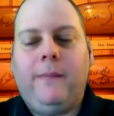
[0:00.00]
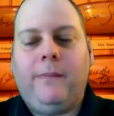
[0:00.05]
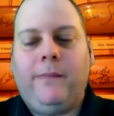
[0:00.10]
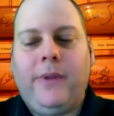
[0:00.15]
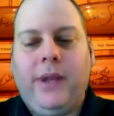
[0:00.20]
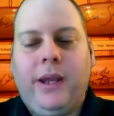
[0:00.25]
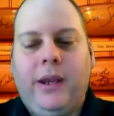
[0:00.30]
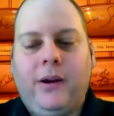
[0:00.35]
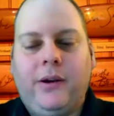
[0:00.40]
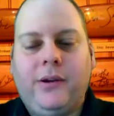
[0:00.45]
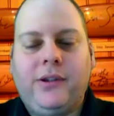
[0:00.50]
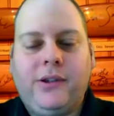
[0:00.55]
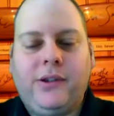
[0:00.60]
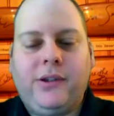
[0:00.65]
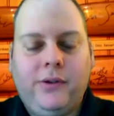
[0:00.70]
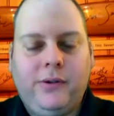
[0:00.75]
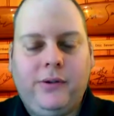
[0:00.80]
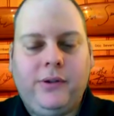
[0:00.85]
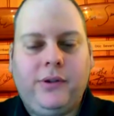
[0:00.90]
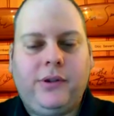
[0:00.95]
They are
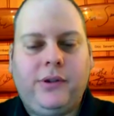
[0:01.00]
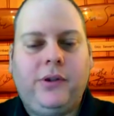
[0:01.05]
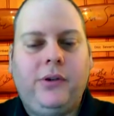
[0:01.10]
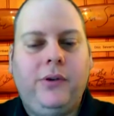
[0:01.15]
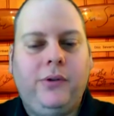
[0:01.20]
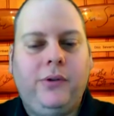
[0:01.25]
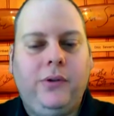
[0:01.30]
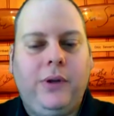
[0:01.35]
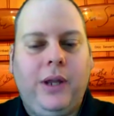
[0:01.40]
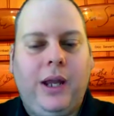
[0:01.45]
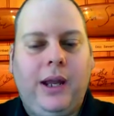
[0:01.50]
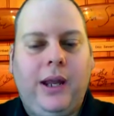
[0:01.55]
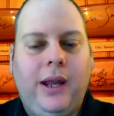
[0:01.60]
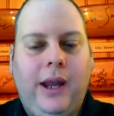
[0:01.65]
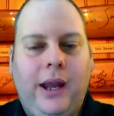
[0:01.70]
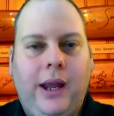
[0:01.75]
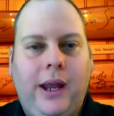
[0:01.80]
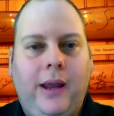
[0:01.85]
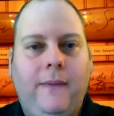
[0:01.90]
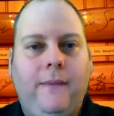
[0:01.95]
students who do not
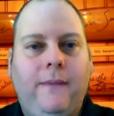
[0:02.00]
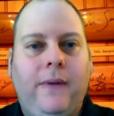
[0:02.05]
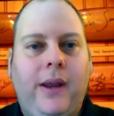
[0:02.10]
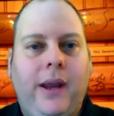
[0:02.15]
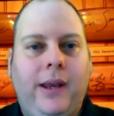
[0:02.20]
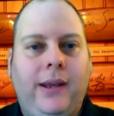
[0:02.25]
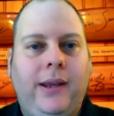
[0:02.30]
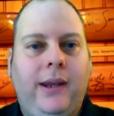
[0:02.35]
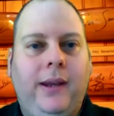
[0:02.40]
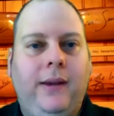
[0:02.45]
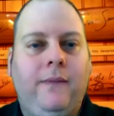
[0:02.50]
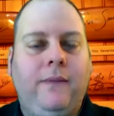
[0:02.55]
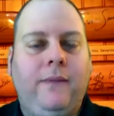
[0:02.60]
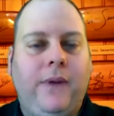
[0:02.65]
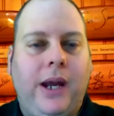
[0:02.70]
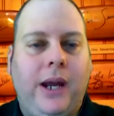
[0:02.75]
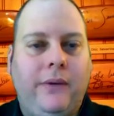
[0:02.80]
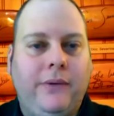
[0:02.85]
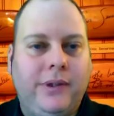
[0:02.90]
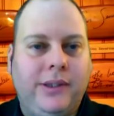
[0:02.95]
have any
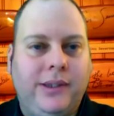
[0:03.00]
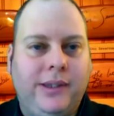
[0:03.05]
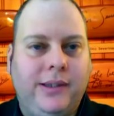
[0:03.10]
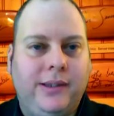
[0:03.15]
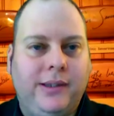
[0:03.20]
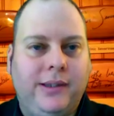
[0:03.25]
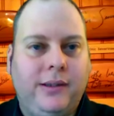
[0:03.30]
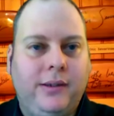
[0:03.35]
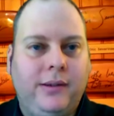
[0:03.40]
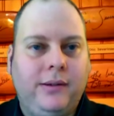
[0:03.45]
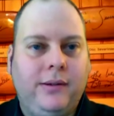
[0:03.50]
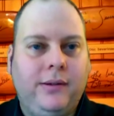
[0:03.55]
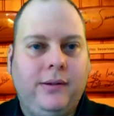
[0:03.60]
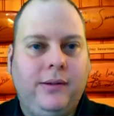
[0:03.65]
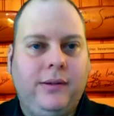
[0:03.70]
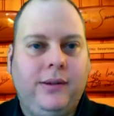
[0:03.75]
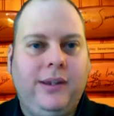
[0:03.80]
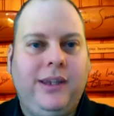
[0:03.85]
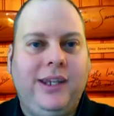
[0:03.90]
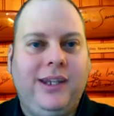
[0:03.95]
viruses.
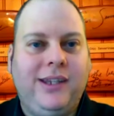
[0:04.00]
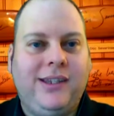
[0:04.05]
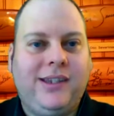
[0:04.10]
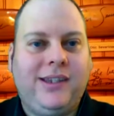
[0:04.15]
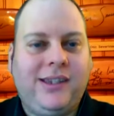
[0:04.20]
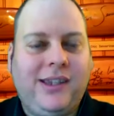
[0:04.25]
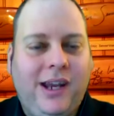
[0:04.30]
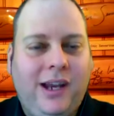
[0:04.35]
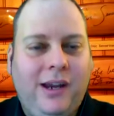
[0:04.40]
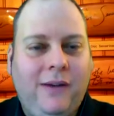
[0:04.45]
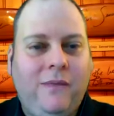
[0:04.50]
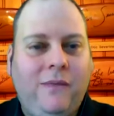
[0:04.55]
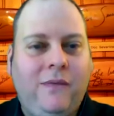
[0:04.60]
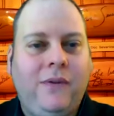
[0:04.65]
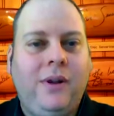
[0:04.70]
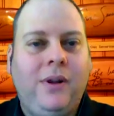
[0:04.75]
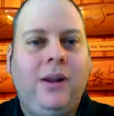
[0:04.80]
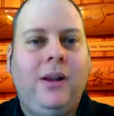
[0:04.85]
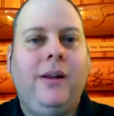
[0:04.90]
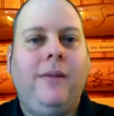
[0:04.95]
These safe
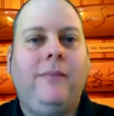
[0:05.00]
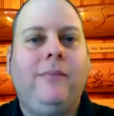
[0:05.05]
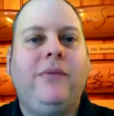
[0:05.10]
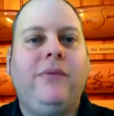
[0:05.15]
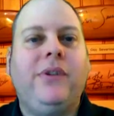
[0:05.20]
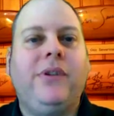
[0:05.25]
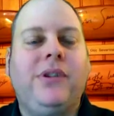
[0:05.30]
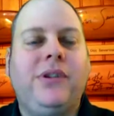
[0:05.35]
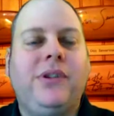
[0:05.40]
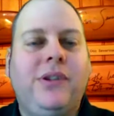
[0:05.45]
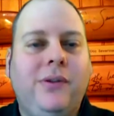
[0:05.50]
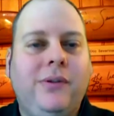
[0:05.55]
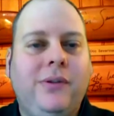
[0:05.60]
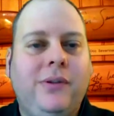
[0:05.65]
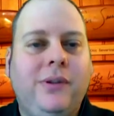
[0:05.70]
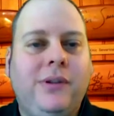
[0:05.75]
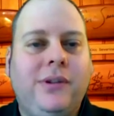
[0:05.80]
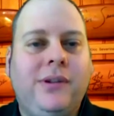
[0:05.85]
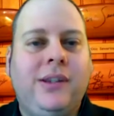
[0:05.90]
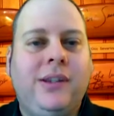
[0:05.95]

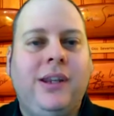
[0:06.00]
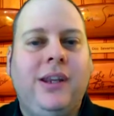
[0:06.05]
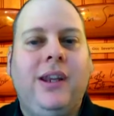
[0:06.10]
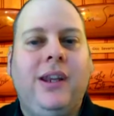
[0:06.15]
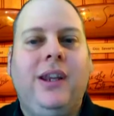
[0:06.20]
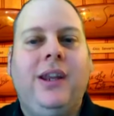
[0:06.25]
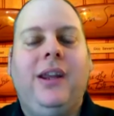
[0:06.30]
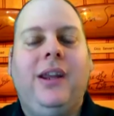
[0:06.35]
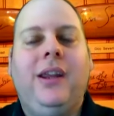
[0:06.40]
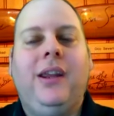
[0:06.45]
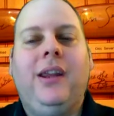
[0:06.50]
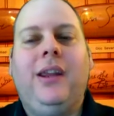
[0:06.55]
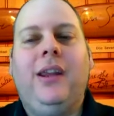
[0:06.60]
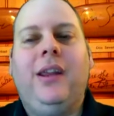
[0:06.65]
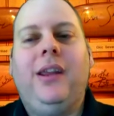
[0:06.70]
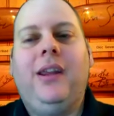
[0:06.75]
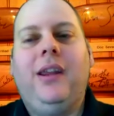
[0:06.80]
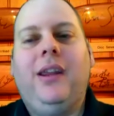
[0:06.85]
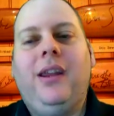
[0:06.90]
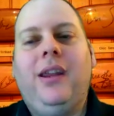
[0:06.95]
students,
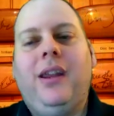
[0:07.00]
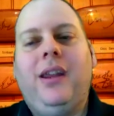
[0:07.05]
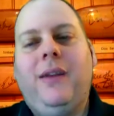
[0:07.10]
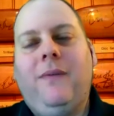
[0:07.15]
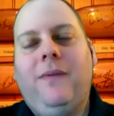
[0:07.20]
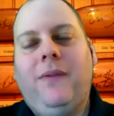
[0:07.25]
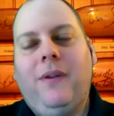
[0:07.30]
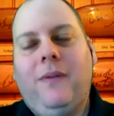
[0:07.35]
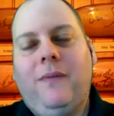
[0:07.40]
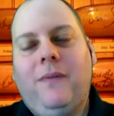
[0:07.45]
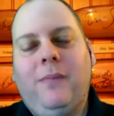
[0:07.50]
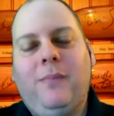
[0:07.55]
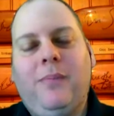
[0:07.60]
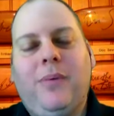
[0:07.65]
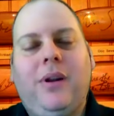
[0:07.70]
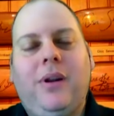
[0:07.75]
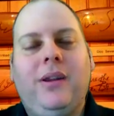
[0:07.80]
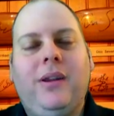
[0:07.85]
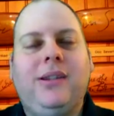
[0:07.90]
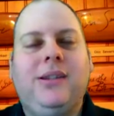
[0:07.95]
if the
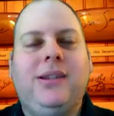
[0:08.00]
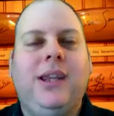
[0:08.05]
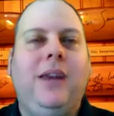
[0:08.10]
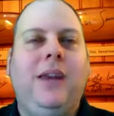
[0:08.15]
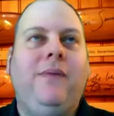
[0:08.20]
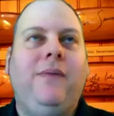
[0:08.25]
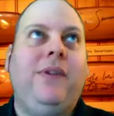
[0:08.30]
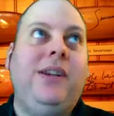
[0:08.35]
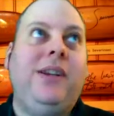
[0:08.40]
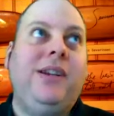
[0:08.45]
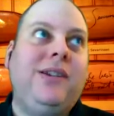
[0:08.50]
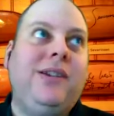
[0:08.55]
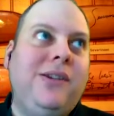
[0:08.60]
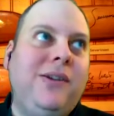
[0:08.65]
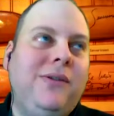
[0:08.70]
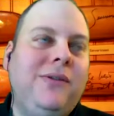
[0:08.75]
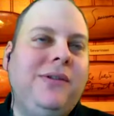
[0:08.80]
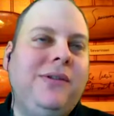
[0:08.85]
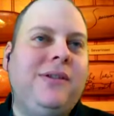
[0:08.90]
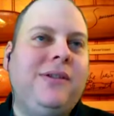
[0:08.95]
football is safe and these
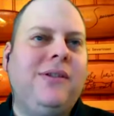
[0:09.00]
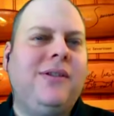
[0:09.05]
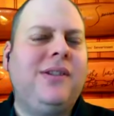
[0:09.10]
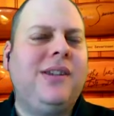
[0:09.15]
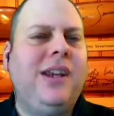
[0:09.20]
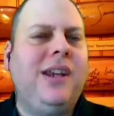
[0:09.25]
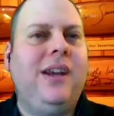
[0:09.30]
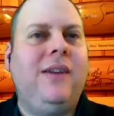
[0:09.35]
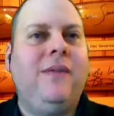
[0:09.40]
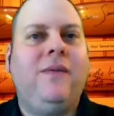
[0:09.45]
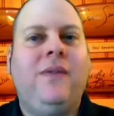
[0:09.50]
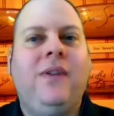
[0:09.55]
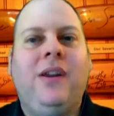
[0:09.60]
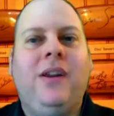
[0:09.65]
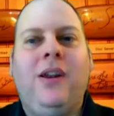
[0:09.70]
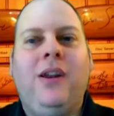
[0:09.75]
students are safe,